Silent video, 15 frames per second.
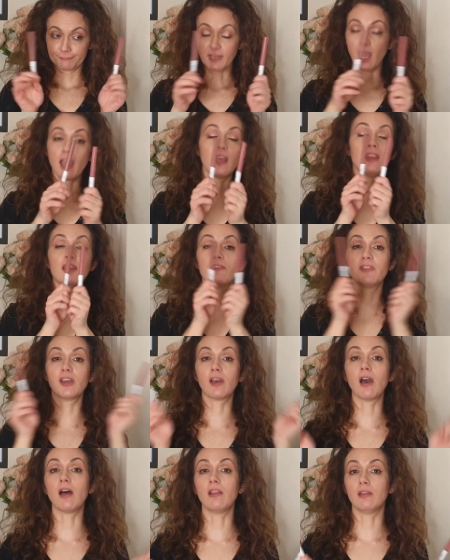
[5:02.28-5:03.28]
I love the
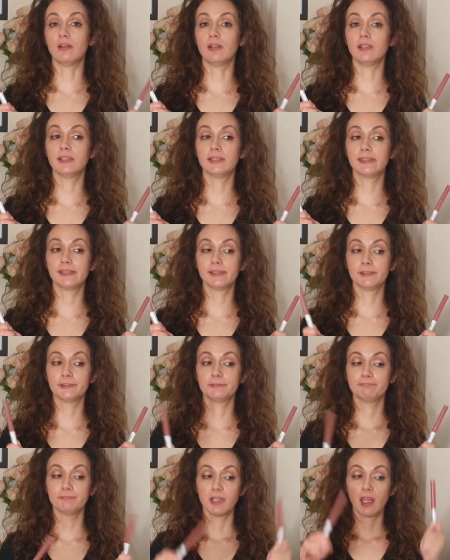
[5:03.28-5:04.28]
colors.
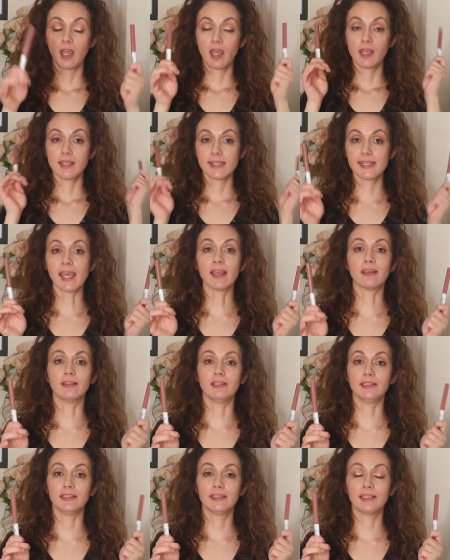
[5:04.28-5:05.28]

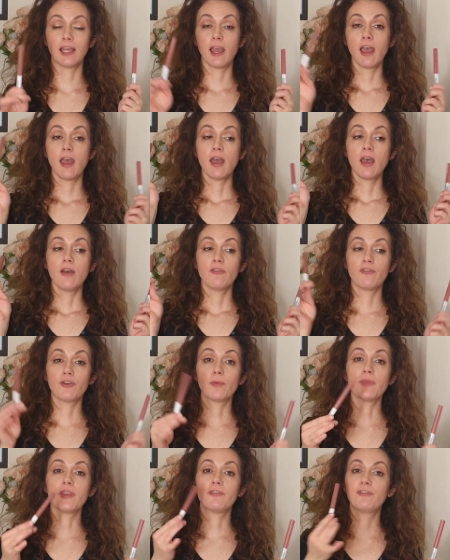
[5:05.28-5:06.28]
Second,
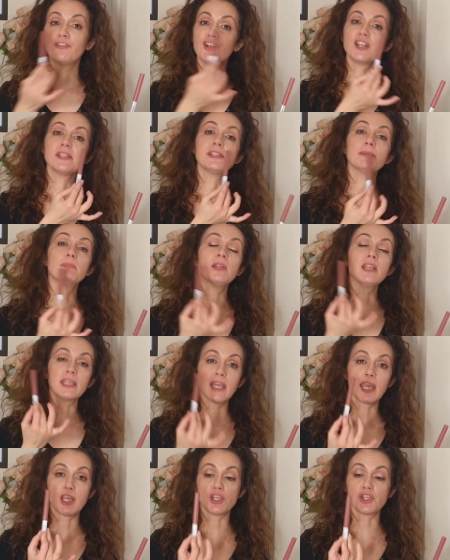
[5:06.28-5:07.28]
from the first
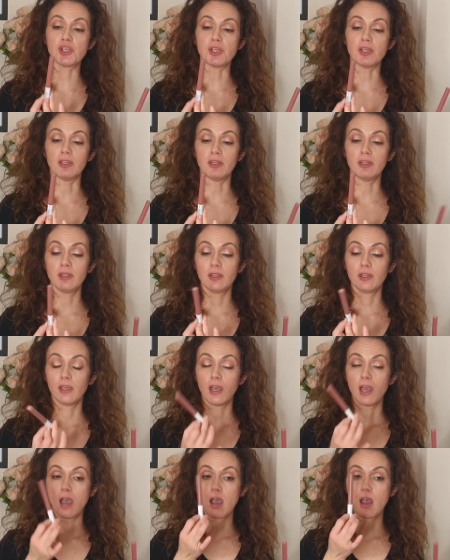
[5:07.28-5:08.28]
application
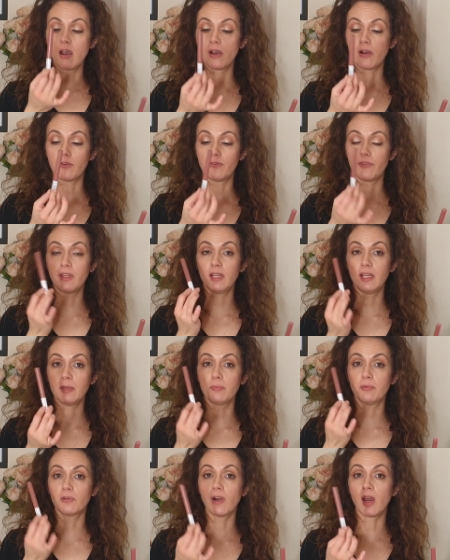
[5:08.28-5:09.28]
of the lip
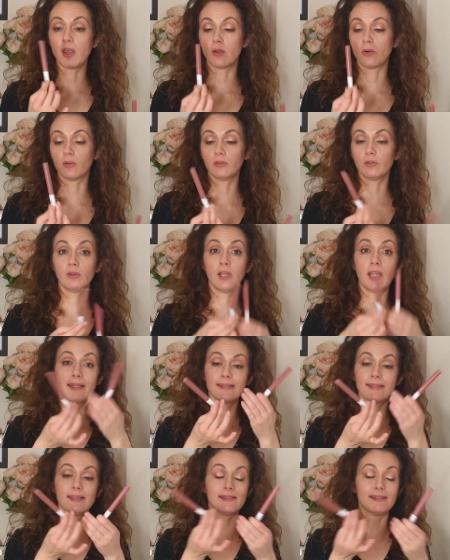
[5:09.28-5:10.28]
crayon, or let's
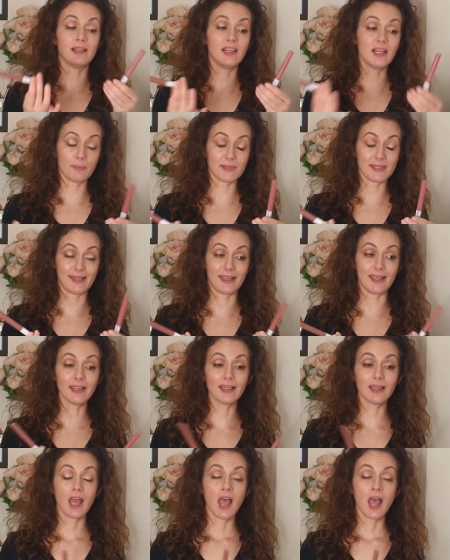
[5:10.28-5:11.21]
say the lipstick,